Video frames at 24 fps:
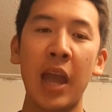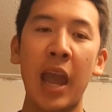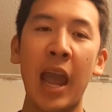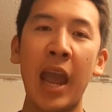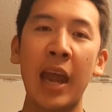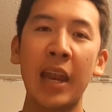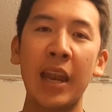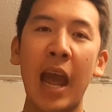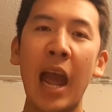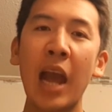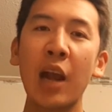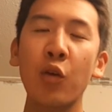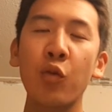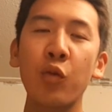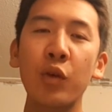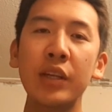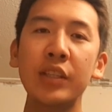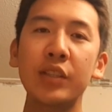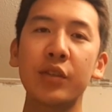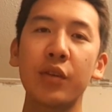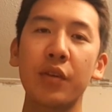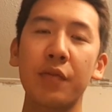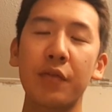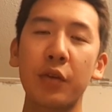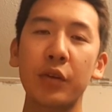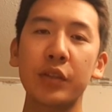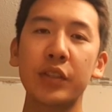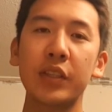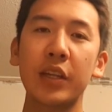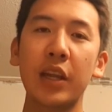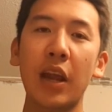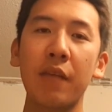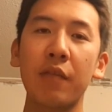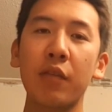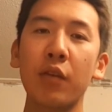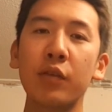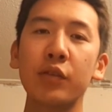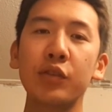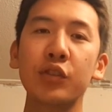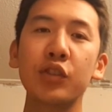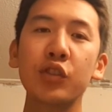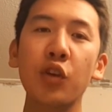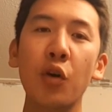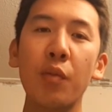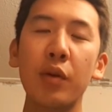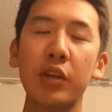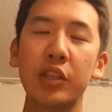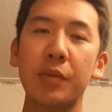And at Queen's University, I've learned
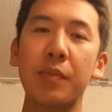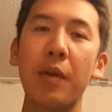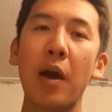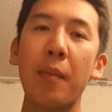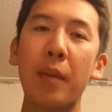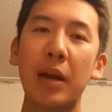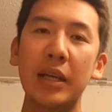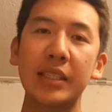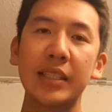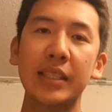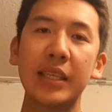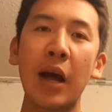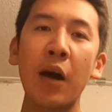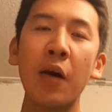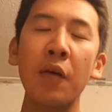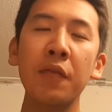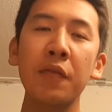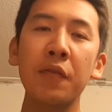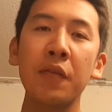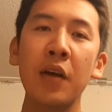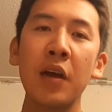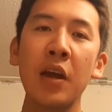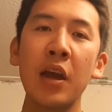so much about myself,